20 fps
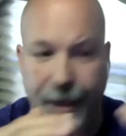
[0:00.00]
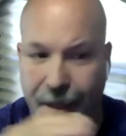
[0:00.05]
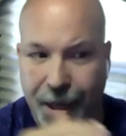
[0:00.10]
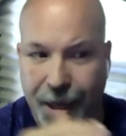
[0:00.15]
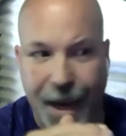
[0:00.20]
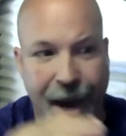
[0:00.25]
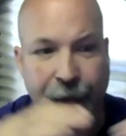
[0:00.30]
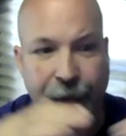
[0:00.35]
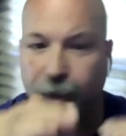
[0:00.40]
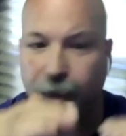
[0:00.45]

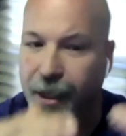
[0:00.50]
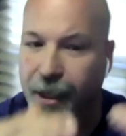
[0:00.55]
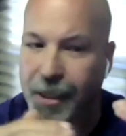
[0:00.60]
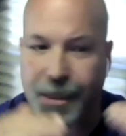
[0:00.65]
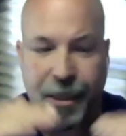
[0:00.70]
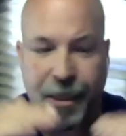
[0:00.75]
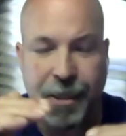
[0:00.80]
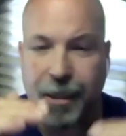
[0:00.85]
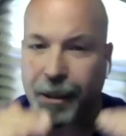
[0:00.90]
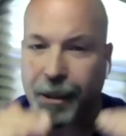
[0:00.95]
every,
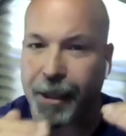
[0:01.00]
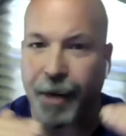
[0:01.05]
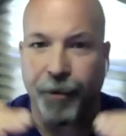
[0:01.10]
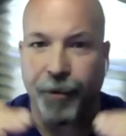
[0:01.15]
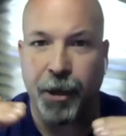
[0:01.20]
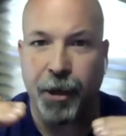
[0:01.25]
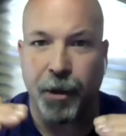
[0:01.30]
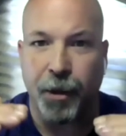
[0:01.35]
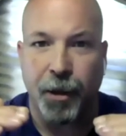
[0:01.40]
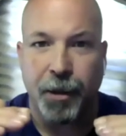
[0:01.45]
consistently every
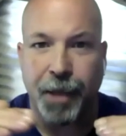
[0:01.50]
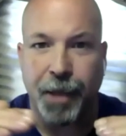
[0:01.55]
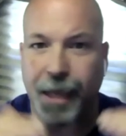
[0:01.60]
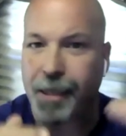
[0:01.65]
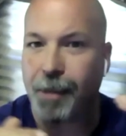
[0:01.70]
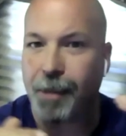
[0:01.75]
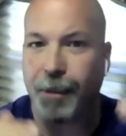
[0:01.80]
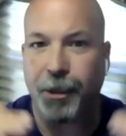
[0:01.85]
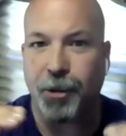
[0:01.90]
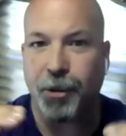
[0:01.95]
year. That's
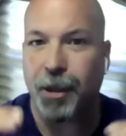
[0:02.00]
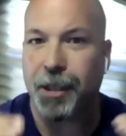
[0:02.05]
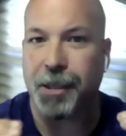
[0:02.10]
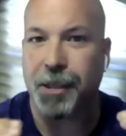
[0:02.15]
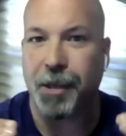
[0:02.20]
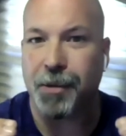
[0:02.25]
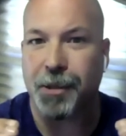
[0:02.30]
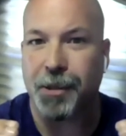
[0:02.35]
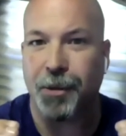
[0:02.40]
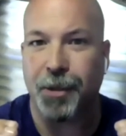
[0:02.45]
how many trainings I
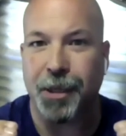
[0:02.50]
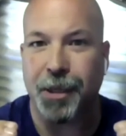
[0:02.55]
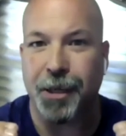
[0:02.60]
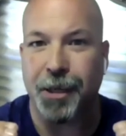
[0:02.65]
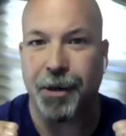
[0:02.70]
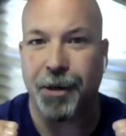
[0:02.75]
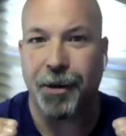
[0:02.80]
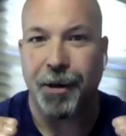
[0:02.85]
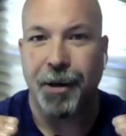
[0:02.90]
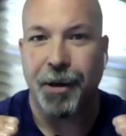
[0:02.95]
was doing a
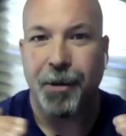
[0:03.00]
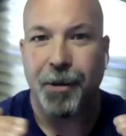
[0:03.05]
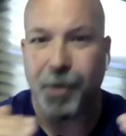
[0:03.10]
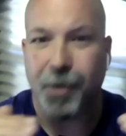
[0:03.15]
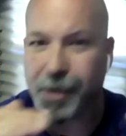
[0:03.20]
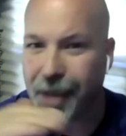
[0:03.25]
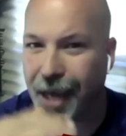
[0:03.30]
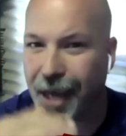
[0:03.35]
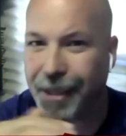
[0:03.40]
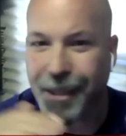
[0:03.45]
year with
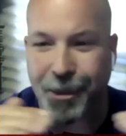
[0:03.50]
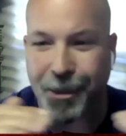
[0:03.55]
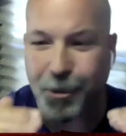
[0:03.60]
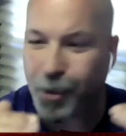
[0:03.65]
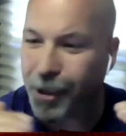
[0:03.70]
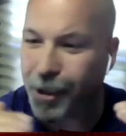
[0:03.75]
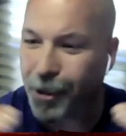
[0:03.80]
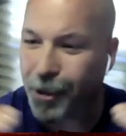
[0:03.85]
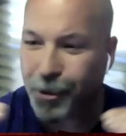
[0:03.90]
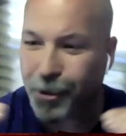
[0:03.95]
19,
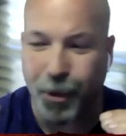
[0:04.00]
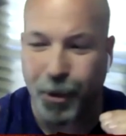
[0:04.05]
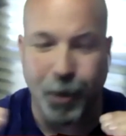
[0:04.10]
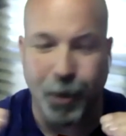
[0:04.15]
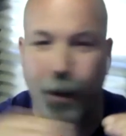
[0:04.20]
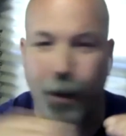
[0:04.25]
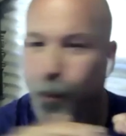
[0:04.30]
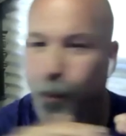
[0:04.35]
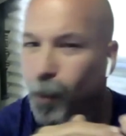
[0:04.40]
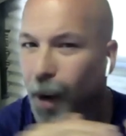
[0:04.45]
20, or
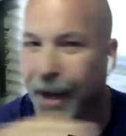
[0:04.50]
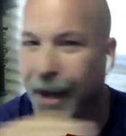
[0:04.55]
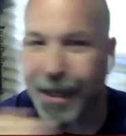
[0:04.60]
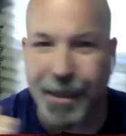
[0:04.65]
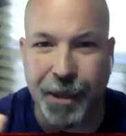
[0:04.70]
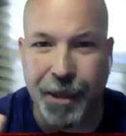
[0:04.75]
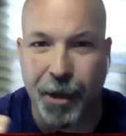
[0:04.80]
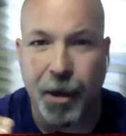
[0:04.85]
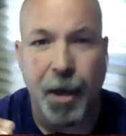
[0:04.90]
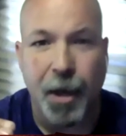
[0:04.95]
21, right in
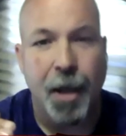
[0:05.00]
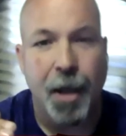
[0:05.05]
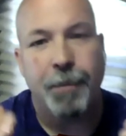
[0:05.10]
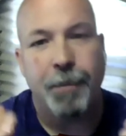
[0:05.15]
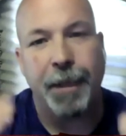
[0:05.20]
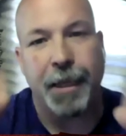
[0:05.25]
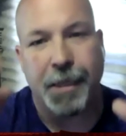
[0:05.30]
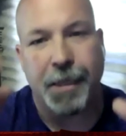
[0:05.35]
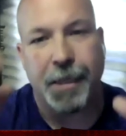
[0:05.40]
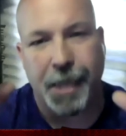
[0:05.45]
there
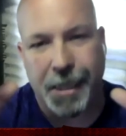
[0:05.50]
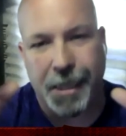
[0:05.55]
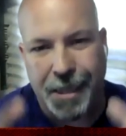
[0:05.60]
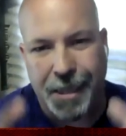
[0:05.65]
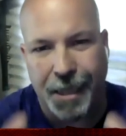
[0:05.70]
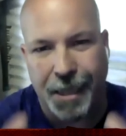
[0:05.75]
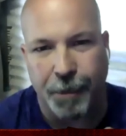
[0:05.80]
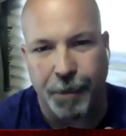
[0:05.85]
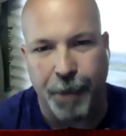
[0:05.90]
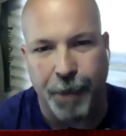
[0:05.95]
because I
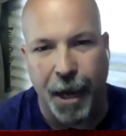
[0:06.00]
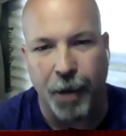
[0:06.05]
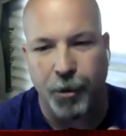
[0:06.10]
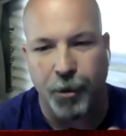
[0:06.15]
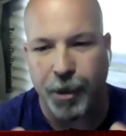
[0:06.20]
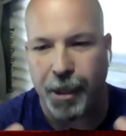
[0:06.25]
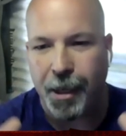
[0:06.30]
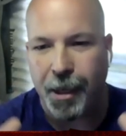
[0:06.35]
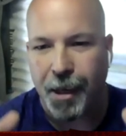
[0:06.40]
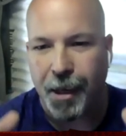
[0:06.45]
set the
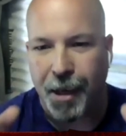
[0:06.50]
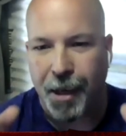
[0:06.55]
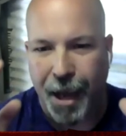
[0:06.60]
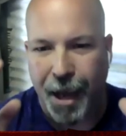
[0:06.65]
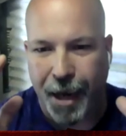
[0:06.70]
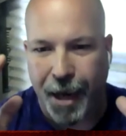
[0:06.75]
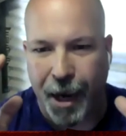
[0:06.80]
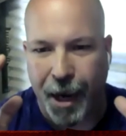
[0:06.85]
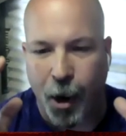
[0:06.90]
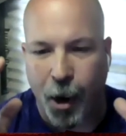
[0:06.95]
boundary
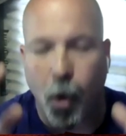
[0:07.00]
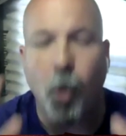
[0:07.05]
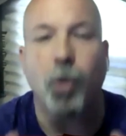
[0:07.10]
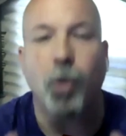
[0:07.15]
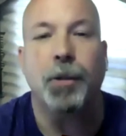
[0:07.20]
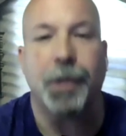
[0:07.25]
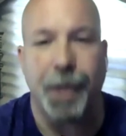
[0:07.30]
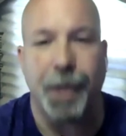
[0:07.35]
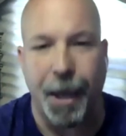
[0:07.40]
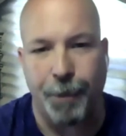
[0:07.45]
and I hold
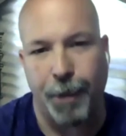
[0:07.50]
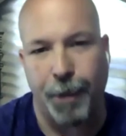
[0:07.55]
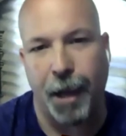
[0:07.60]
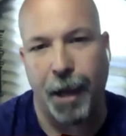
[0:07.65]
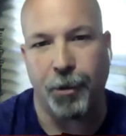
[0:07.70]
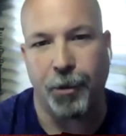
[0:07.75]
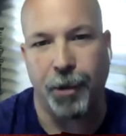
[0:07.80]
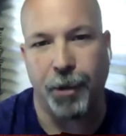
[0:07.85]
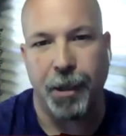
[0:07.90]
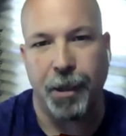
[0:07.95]
to that
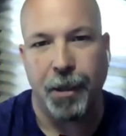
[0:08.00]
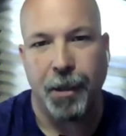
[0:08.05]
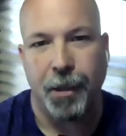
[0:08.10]
boundary.